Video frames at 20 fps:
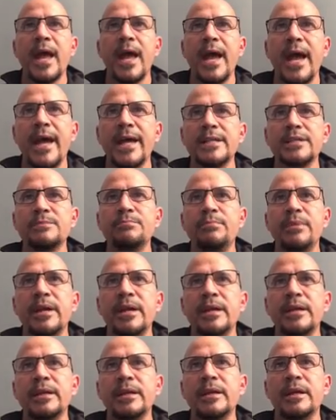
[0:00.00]
has
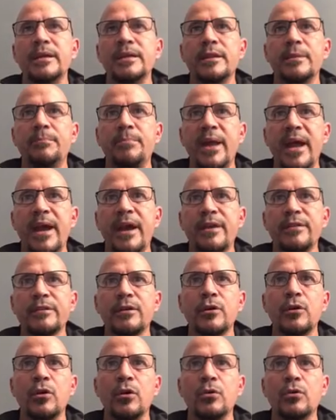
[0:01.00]
been the
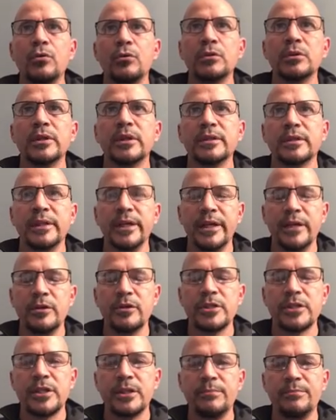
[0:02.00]
path-goal
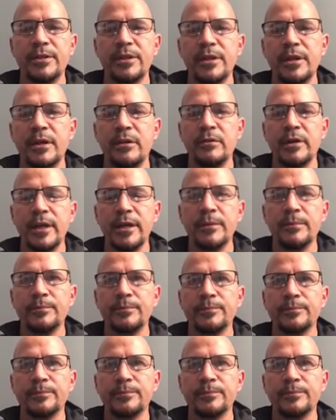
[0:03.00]
leadership theory.